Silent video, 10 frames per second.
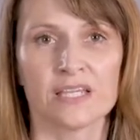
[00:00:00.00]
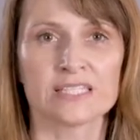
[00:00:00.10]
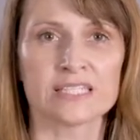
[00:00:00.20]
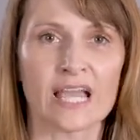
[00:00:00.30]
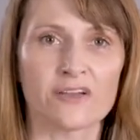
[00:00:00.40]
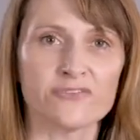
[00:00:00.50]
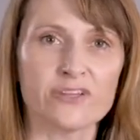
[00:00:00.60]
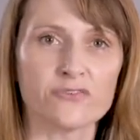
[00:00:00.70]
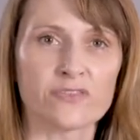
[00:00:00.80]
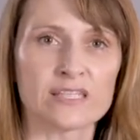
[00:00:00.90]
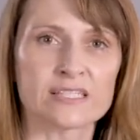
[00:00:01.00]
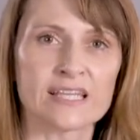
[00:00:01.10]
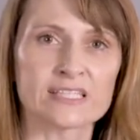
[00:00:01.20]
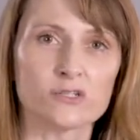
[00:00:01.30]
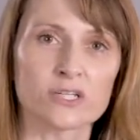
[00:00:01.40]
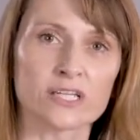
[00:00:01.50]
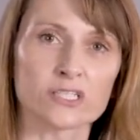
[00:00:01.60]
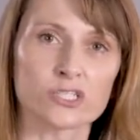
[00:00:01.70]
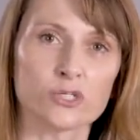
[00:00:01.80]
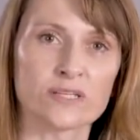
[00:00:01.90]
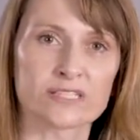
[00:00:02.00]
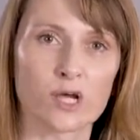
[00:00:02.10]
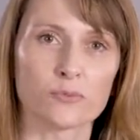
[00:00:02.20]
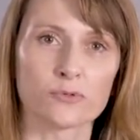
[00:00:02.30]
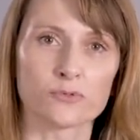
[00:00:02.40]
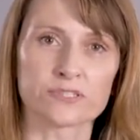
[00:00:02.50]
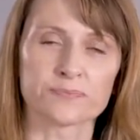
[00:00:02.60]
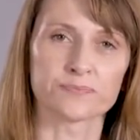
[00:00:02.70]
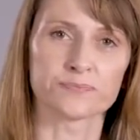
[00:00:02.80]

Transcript: To get a feel for this, let's look at two examples.